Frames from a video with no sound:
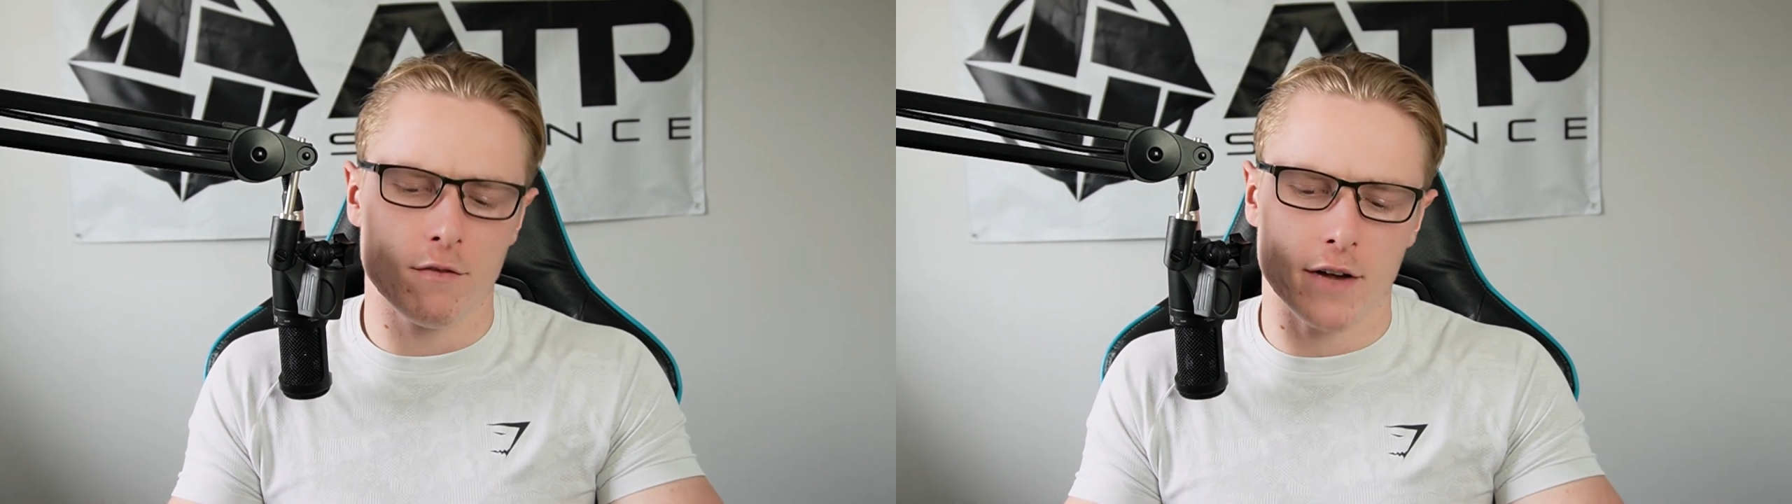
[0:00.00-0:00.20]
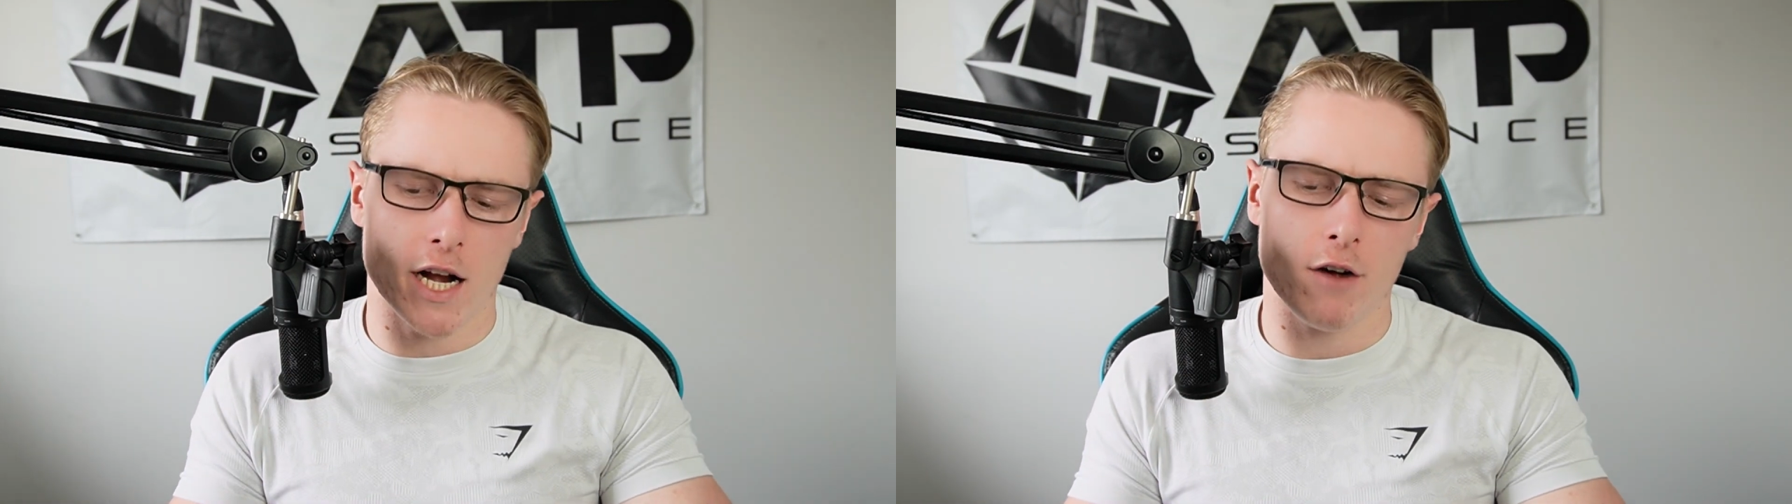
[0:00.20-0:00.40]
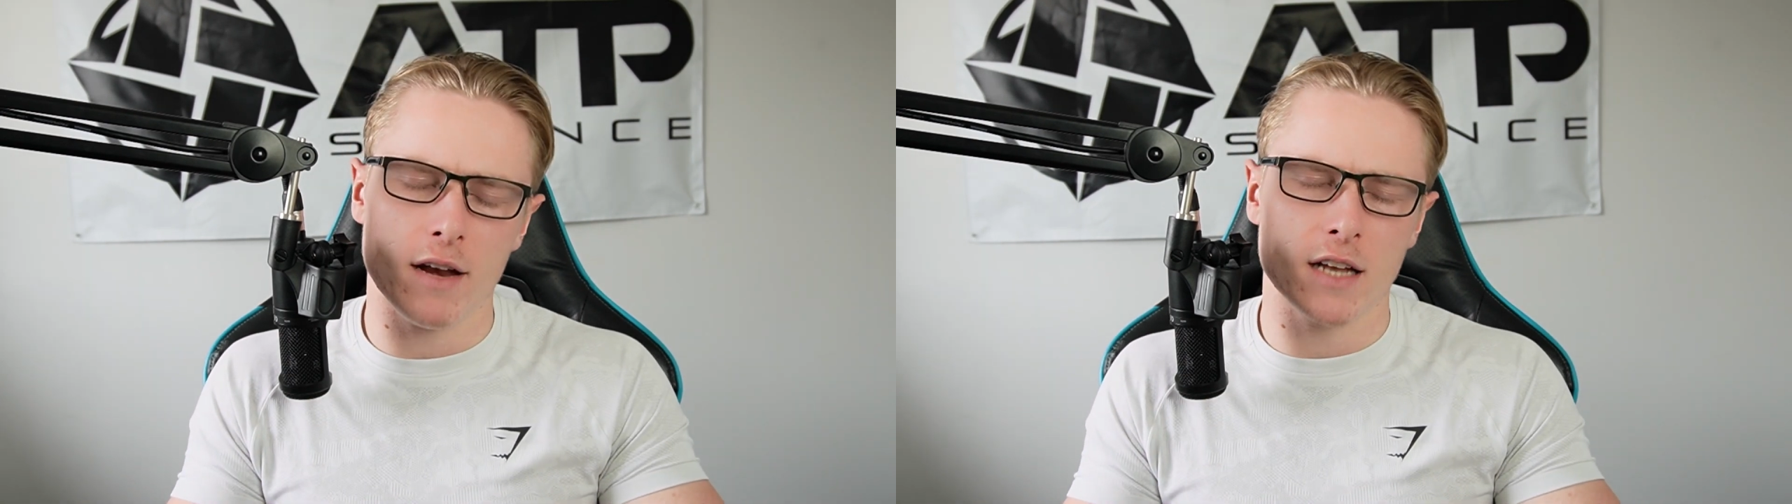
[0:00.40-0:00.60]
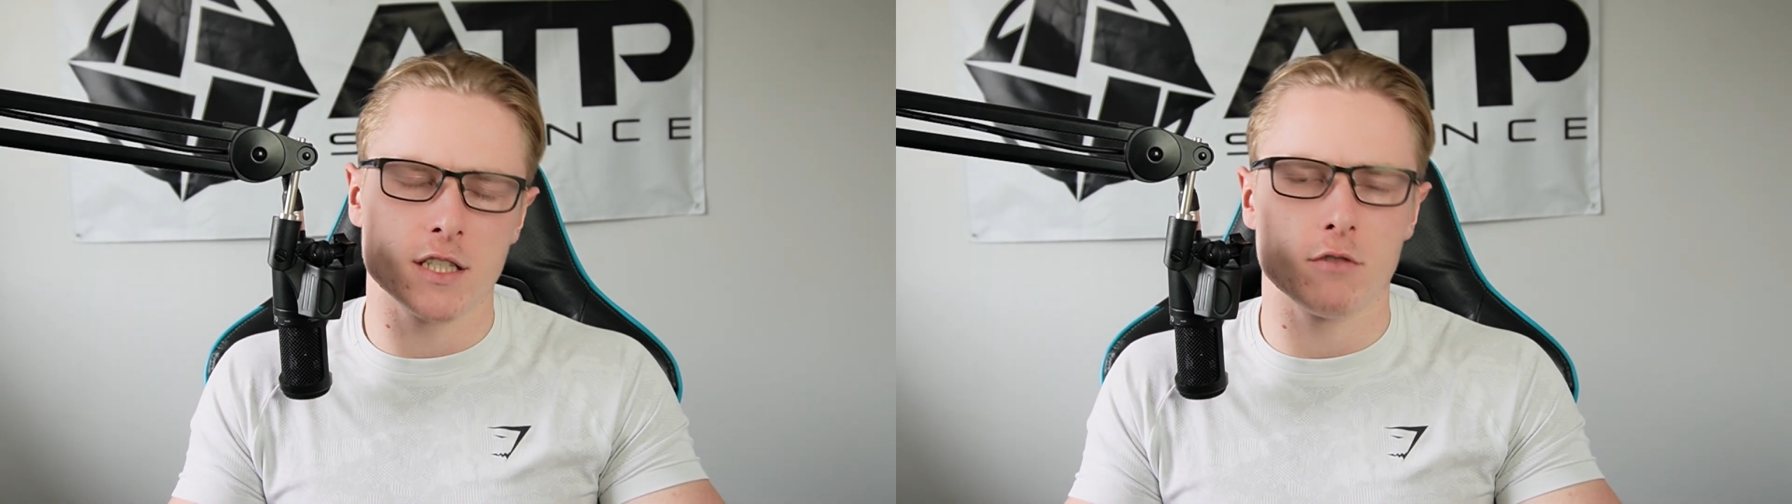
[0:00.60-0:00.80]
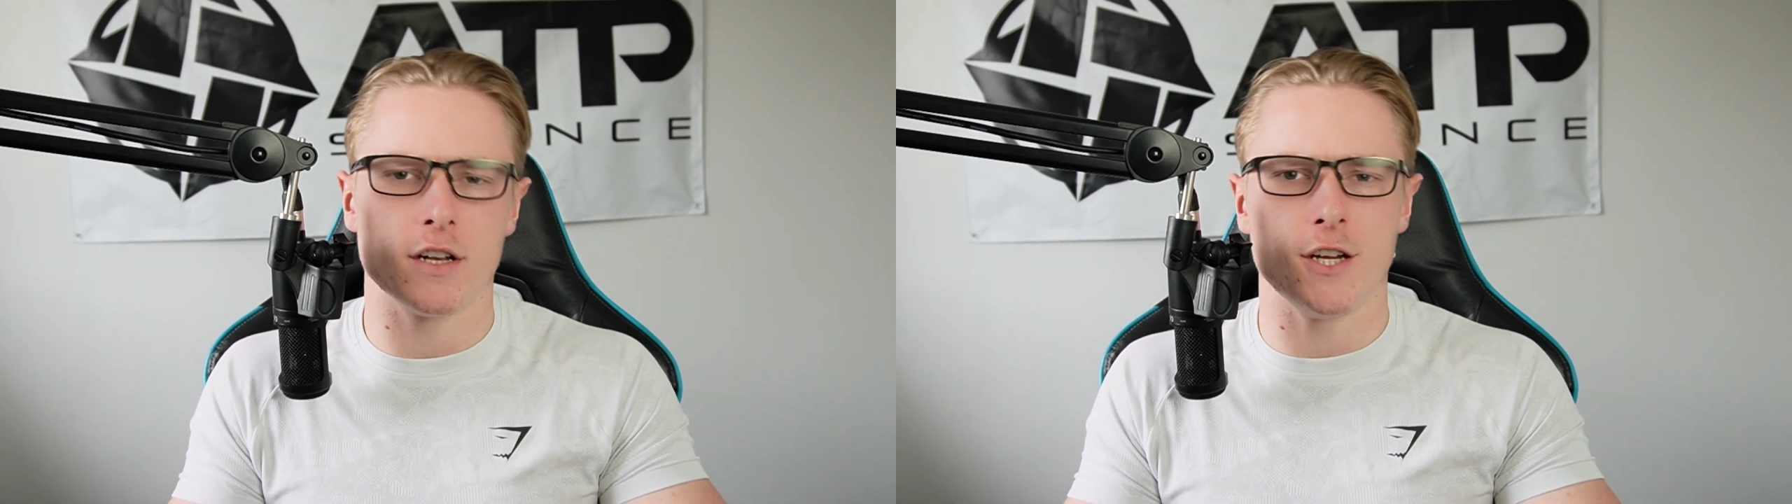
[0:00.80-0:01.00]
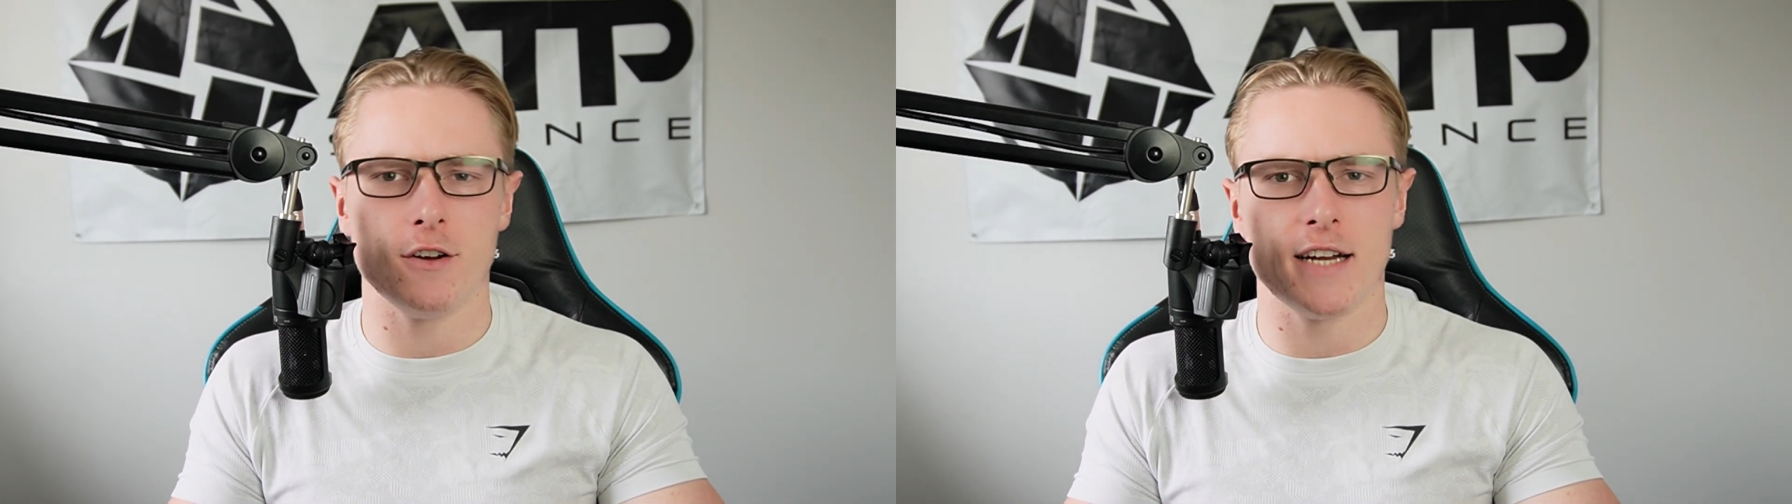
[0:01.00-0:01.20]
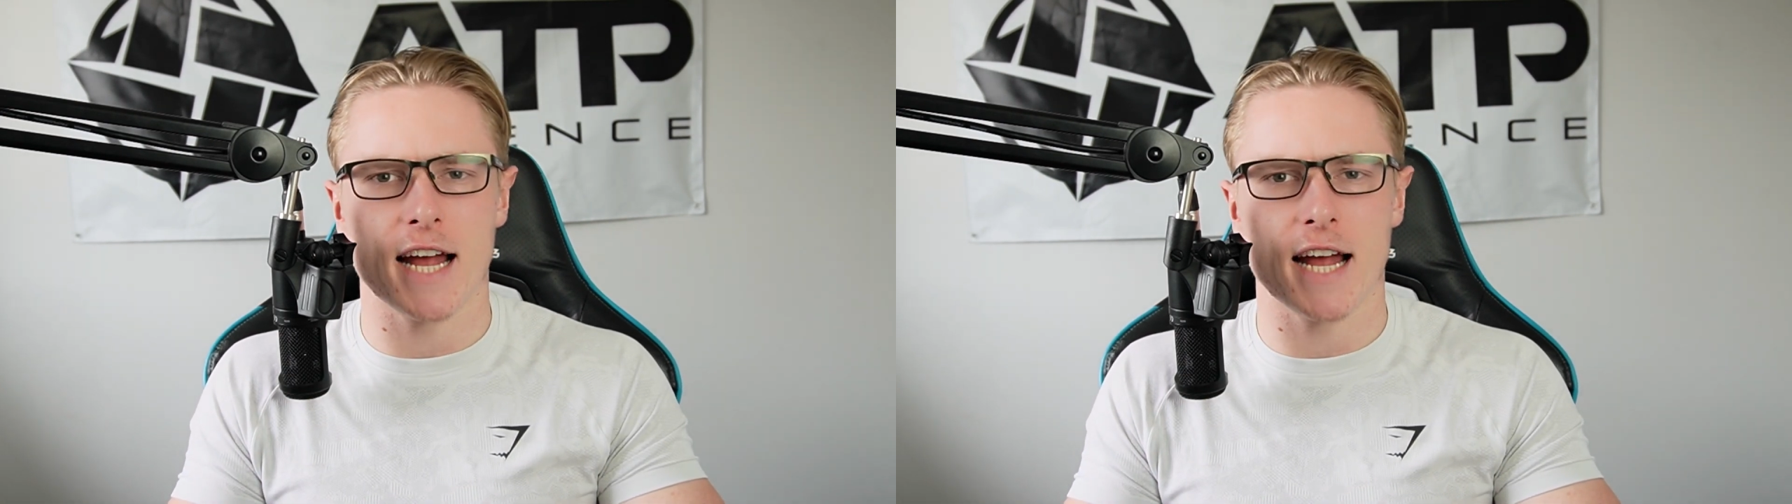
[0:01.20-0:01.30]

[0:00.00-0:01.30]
if you're going into a new